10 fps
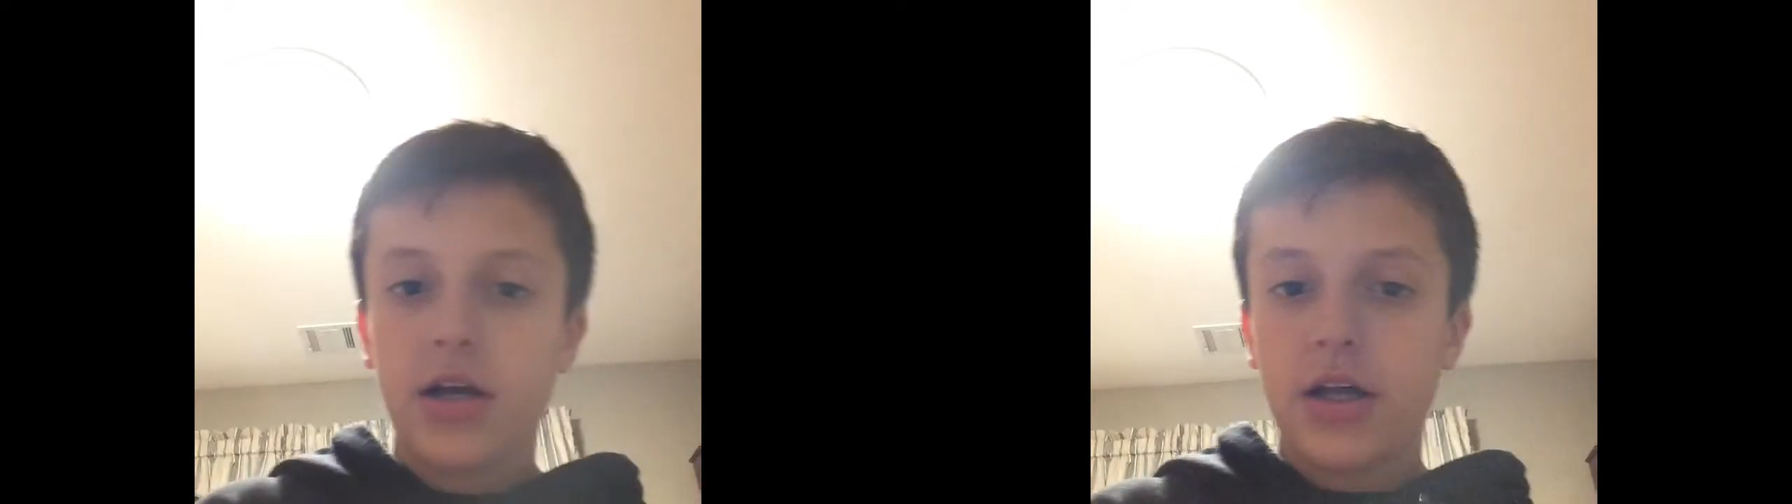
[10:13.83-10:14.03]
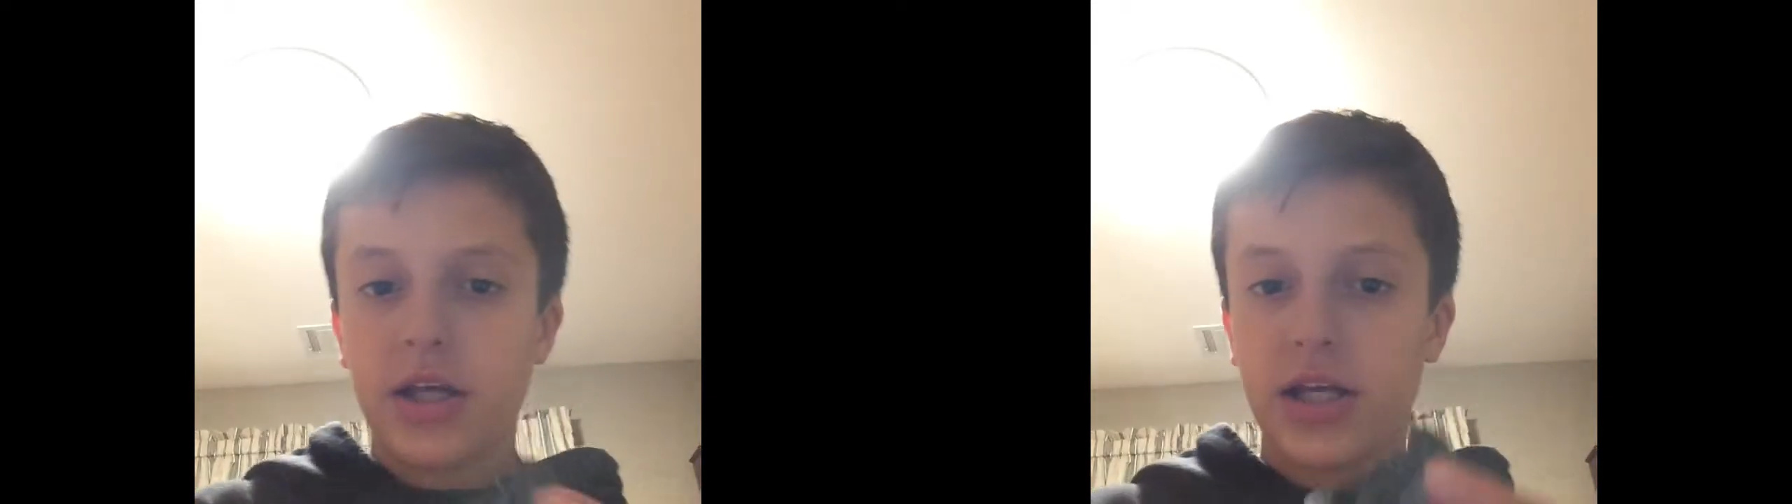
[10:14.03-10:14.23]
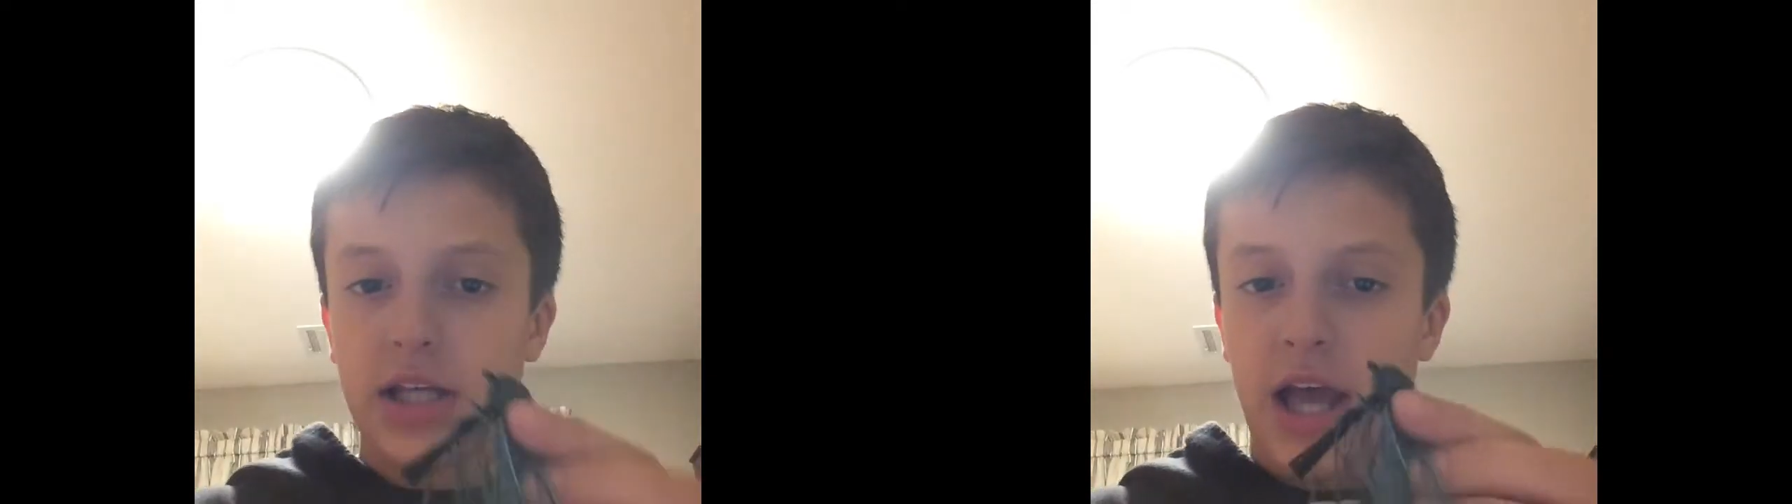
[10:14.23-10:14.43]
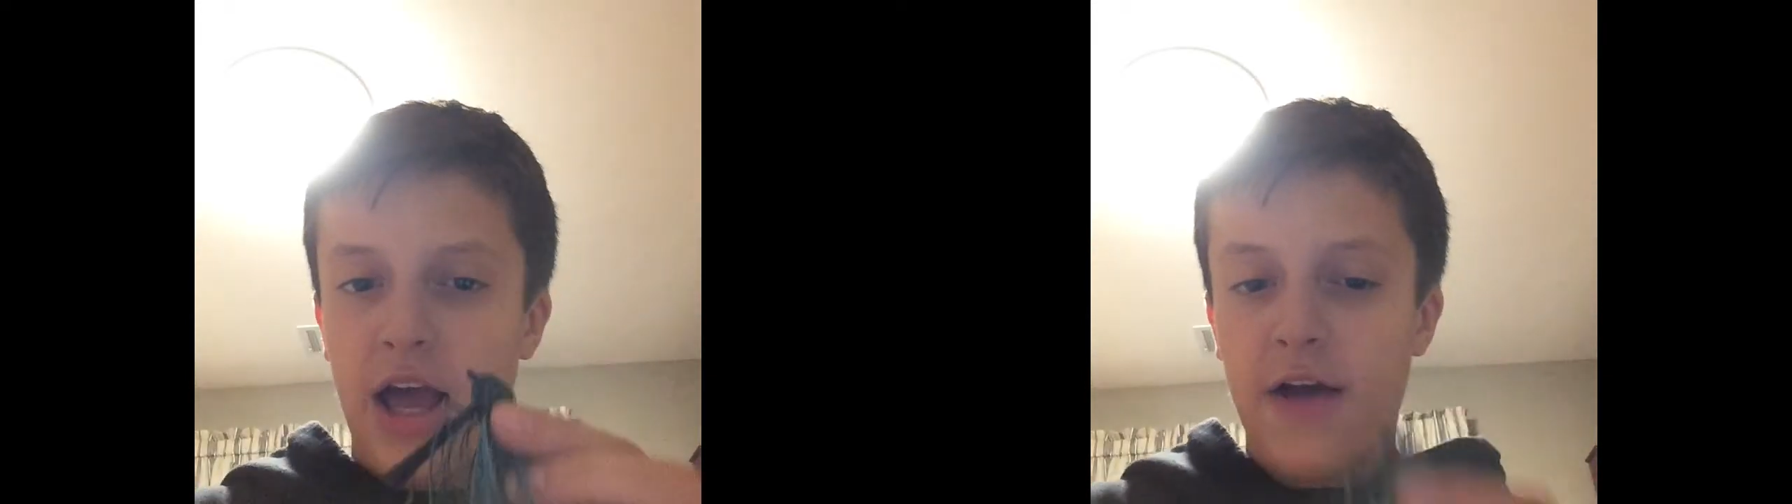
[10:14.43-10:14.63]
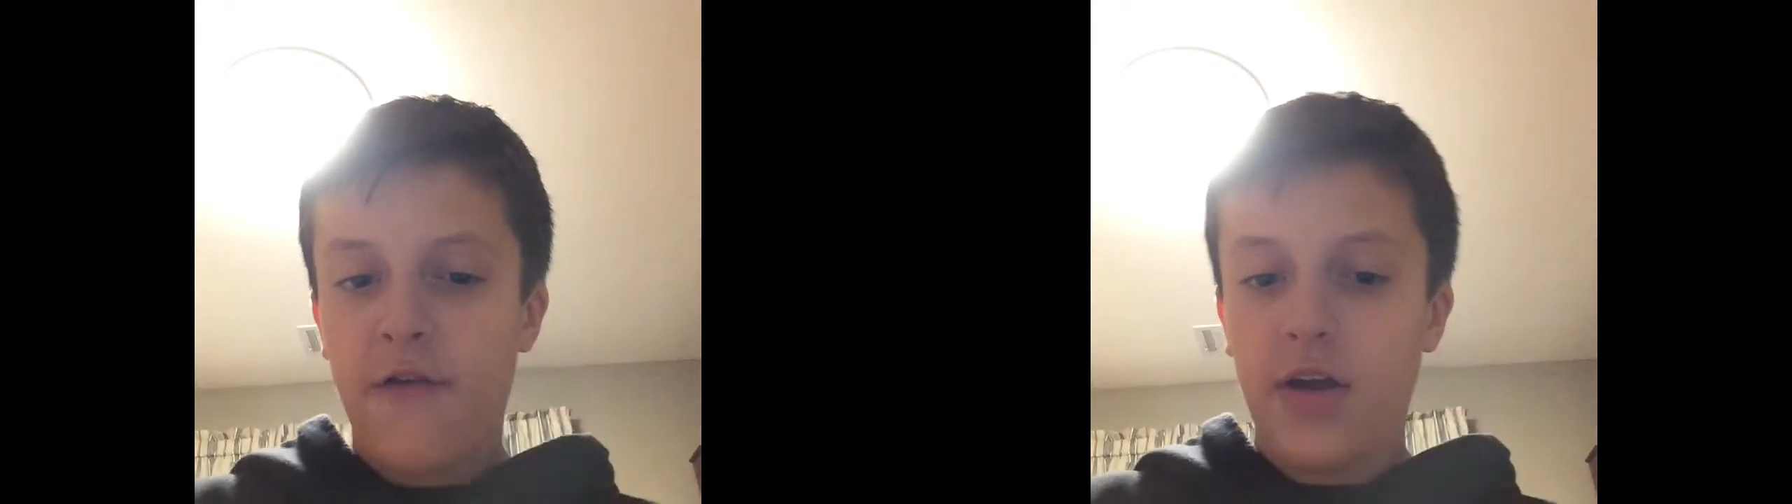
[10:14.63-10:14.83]
I think it's a
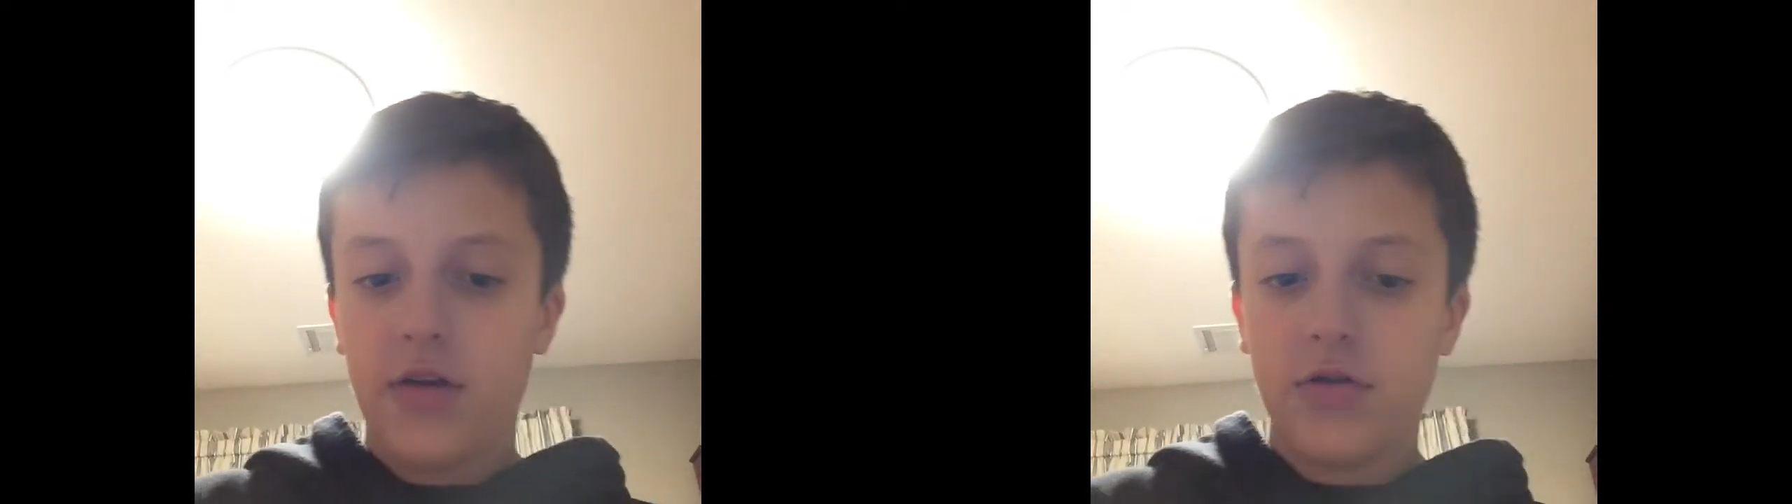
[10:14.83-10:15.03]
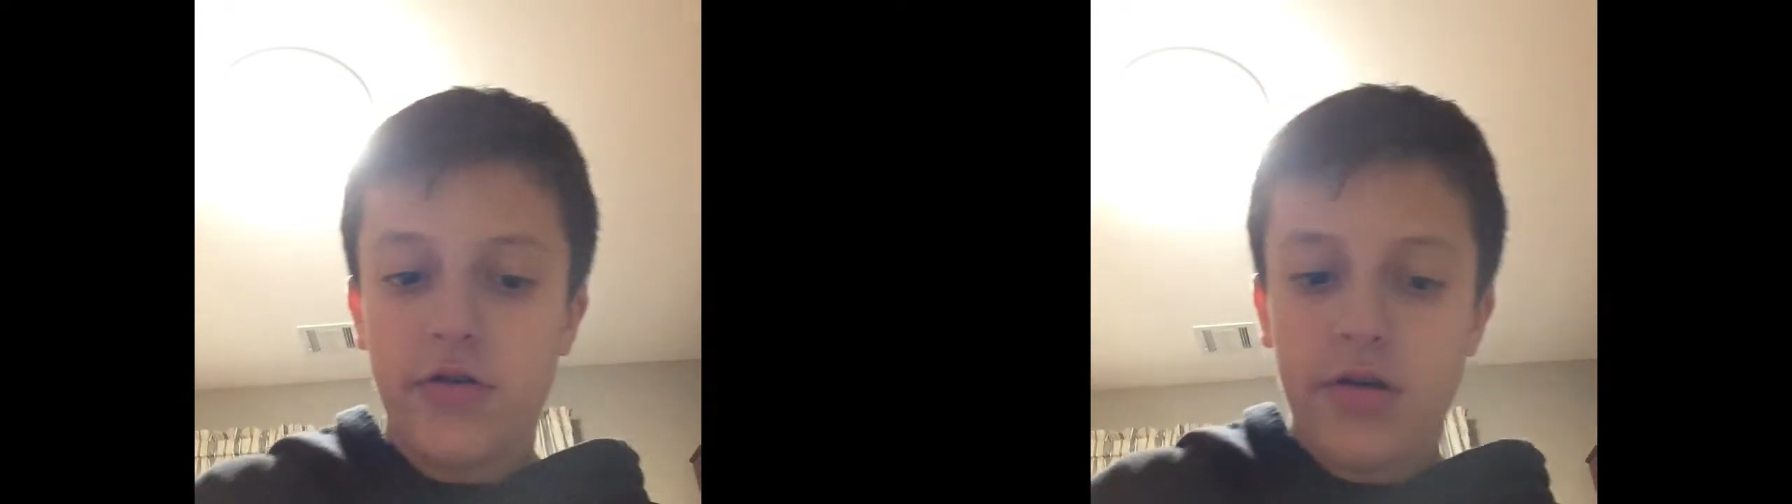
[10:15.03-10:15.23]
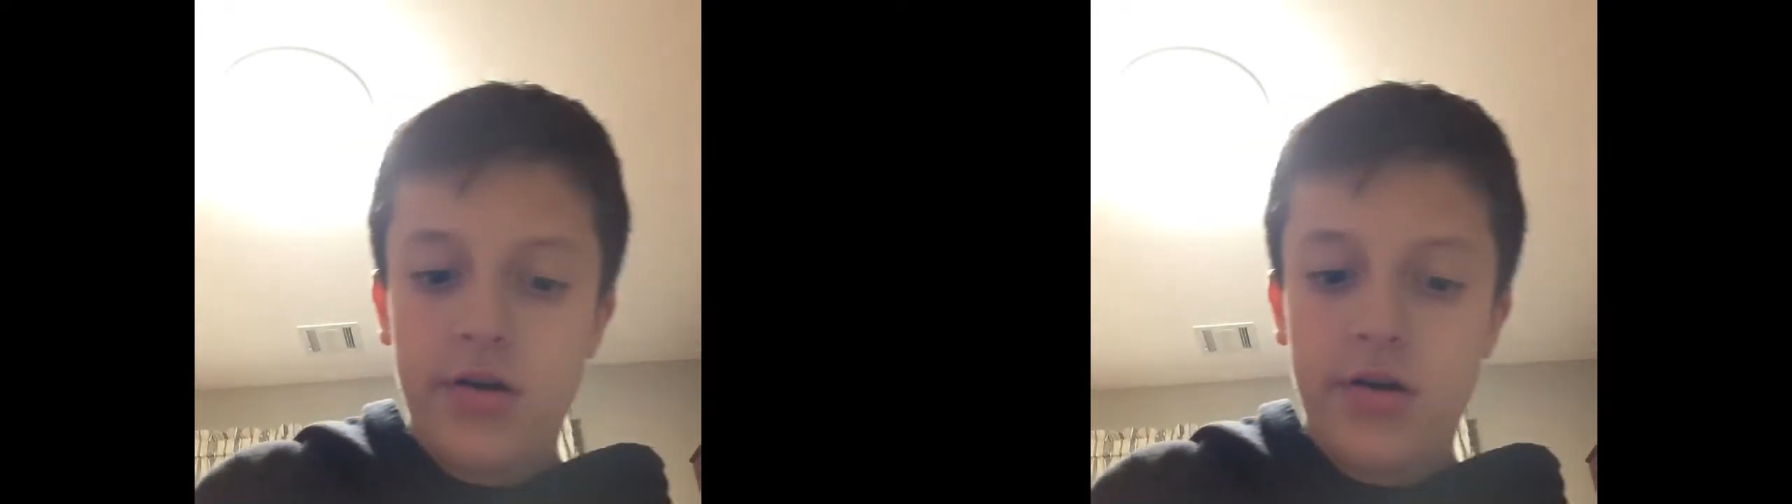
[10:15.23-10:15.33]
half-ounce